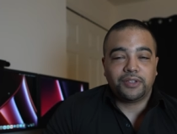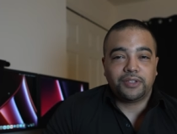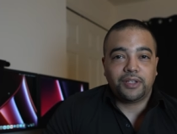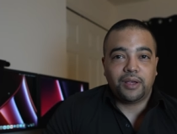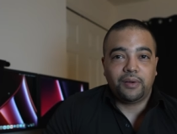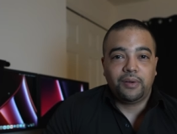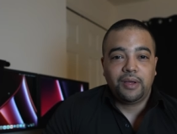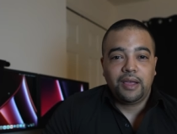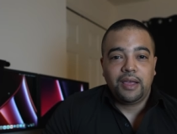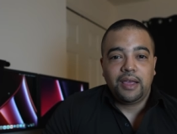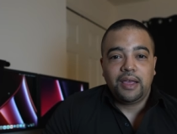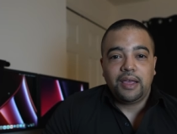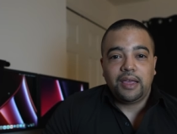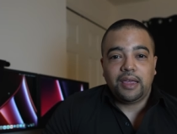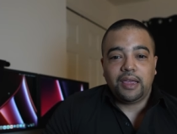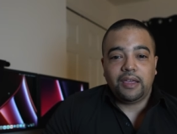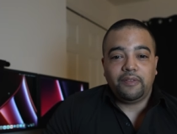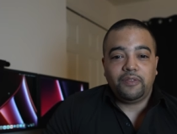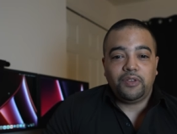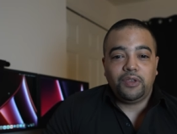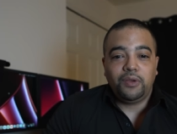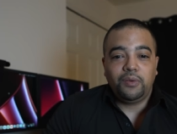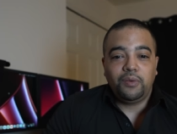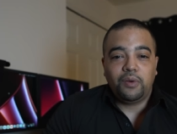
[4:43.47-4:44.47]
So
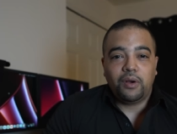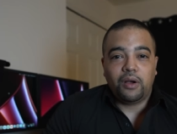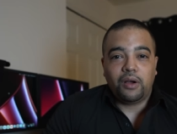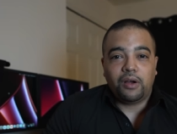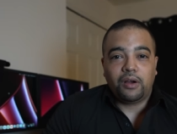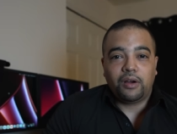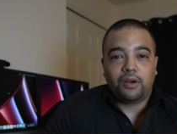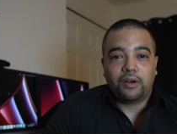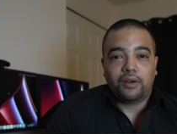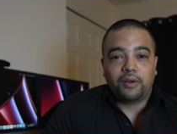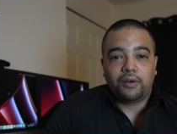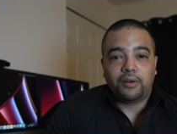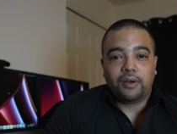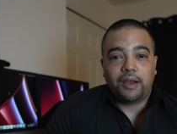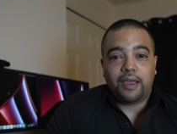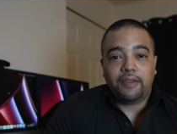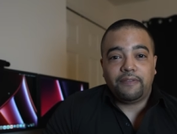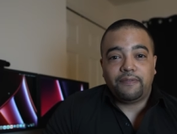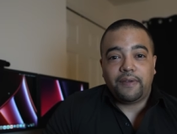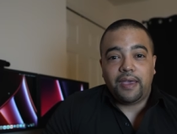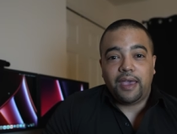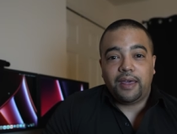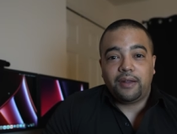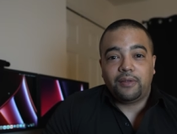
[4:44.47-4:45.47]
if you are a
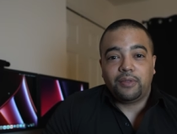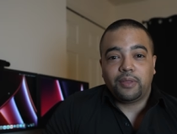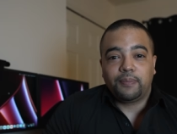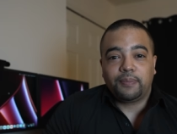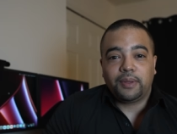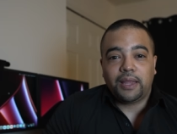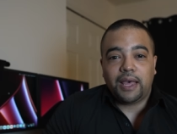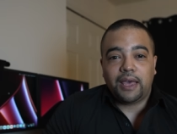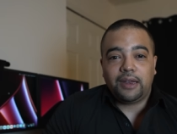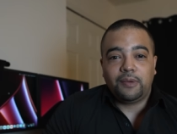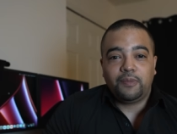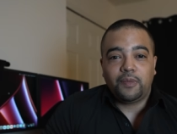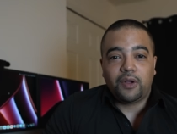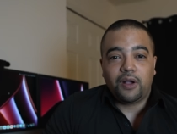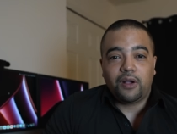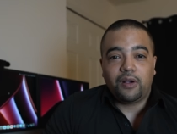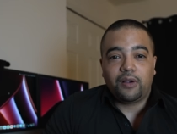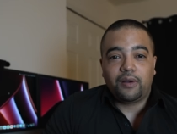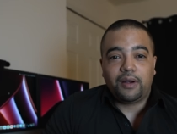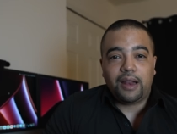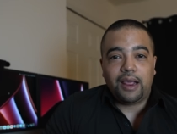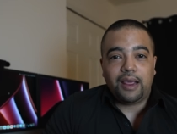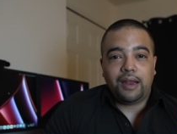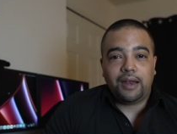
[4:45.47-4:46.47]
fan of the Platinum
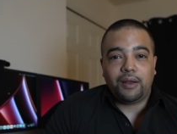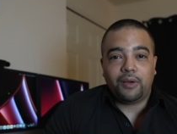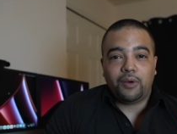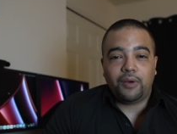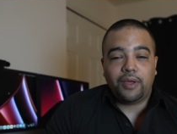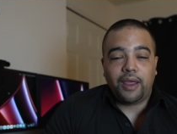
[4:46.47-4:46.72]
Card and uh,